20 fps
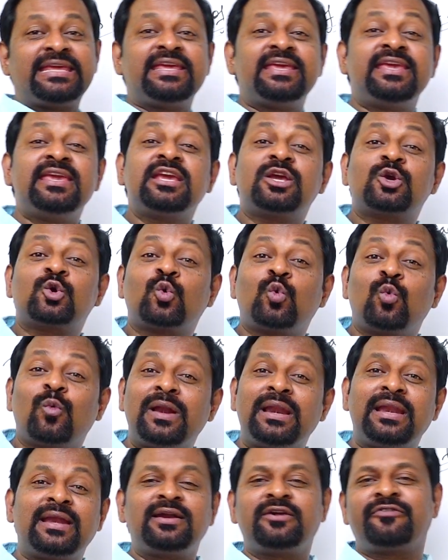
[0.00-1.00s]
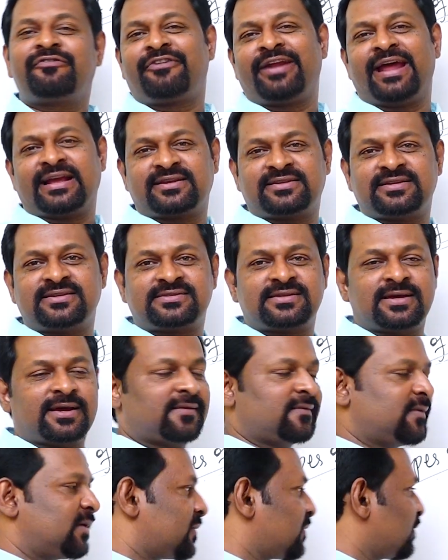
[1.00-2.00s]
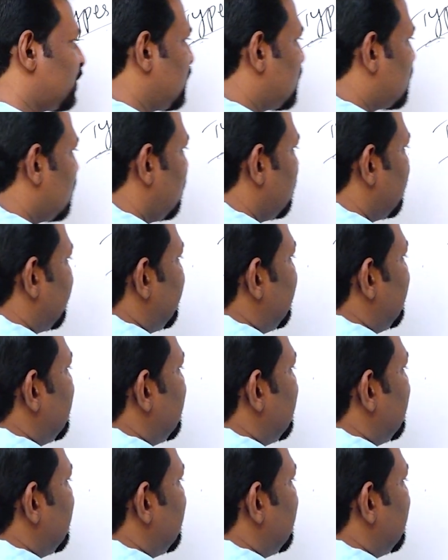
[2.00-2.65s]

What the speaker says: equivalent fractions are there. We call